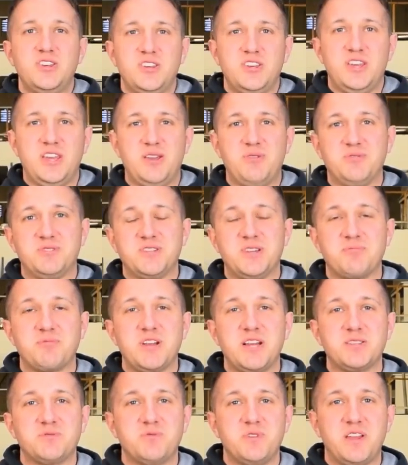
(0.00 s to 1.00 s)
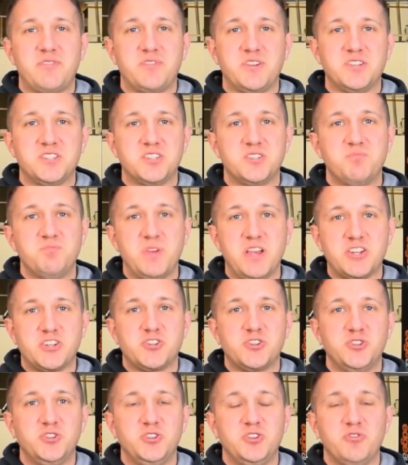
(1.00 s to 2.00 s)
Hey, what's up guys? We have a
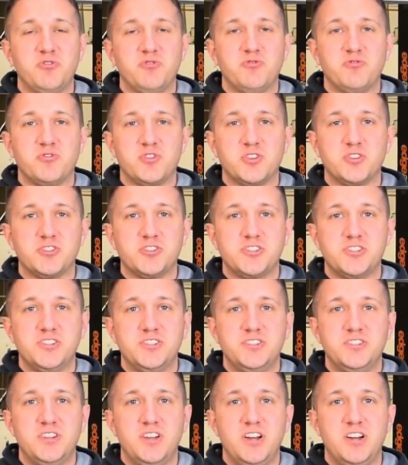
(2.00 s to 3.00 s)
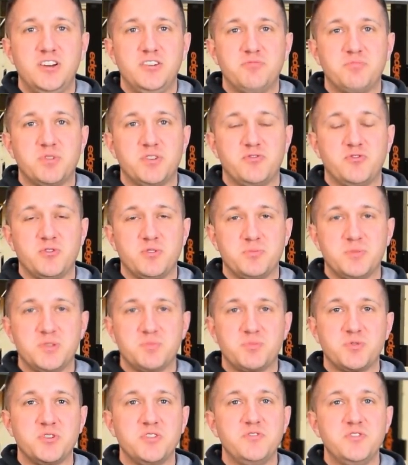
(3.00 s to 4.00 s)
special version of Performance
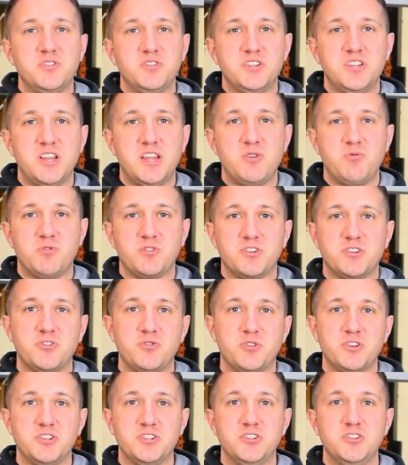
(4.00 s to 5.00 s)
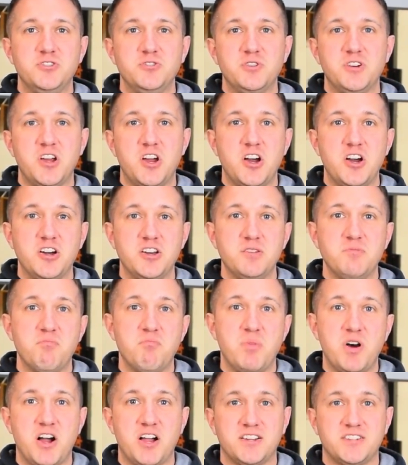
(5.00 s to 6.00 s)
Preview today. We're going to do an
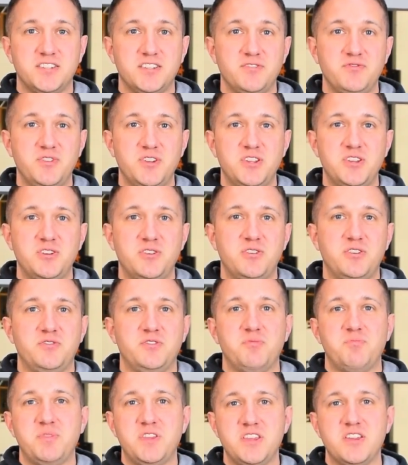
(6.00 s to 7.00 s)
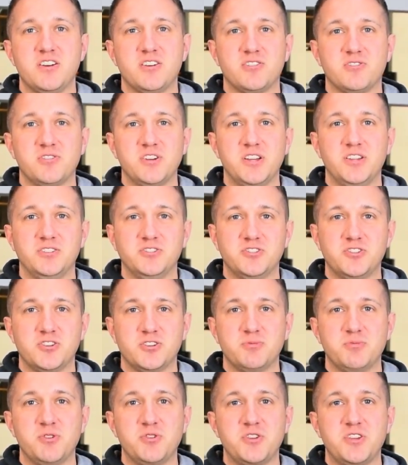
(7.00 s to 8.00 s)
unboxing video of the PRL
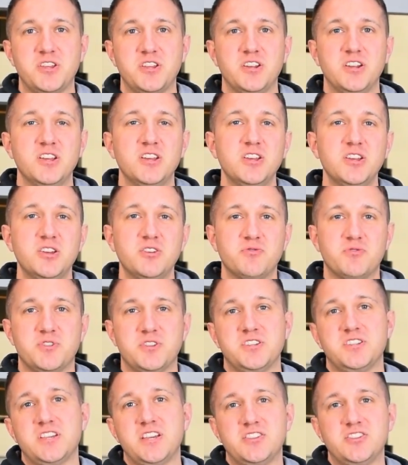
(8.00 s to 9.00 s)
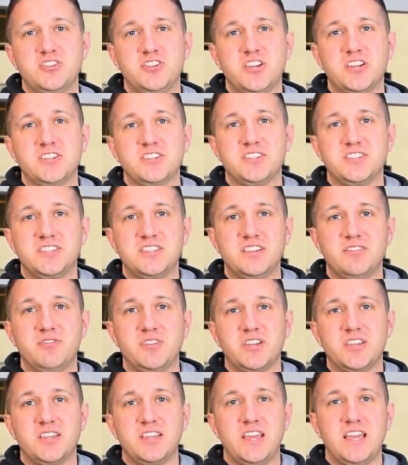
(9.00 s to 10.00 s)
Turbo Kit for the 10th Gen
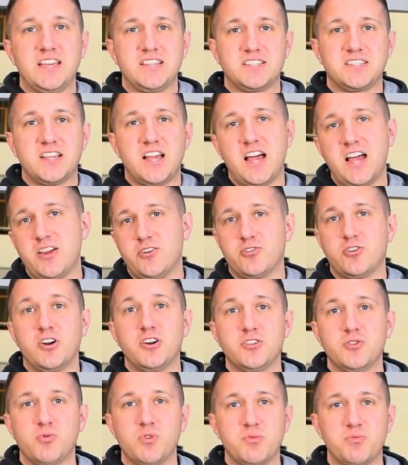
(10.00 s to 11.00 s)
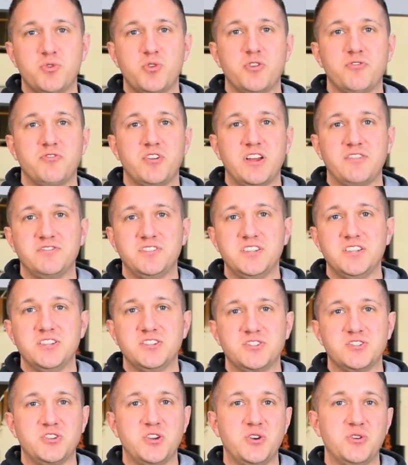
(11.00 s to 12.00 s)
Civic Si or all the 1.5Ts.
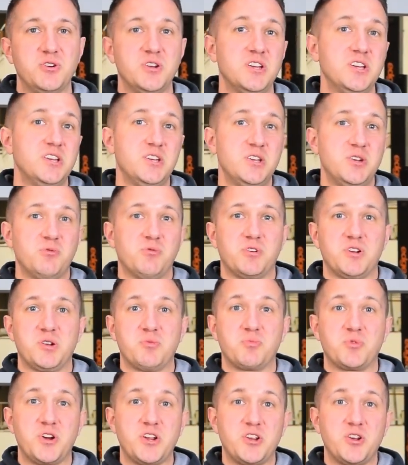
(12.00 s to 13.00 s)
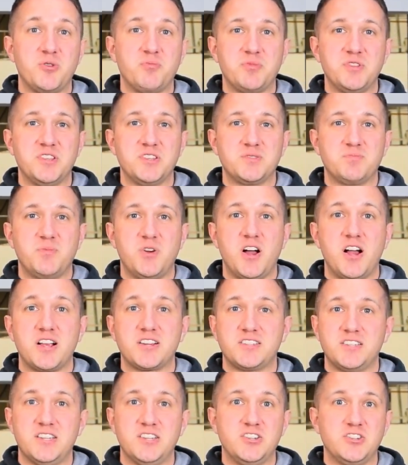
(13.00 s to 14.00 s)
So we're gonna break open this
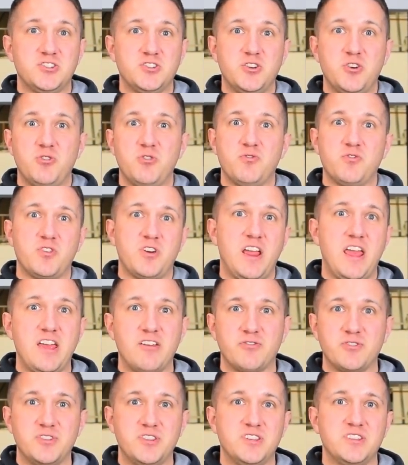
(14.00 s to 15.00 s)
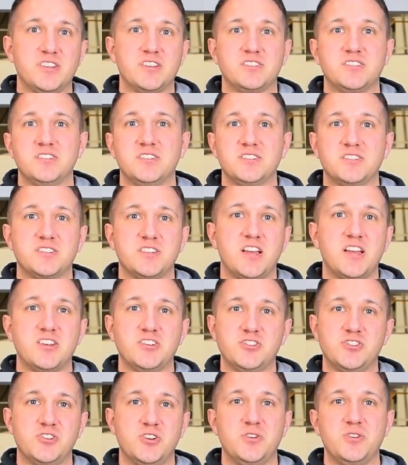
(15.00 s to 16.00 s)
box and just go over everything that's inside and
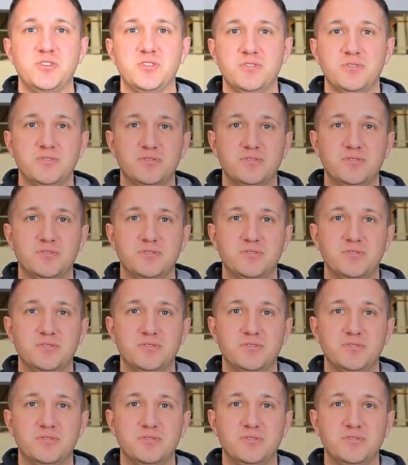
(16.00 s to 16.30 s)
show you.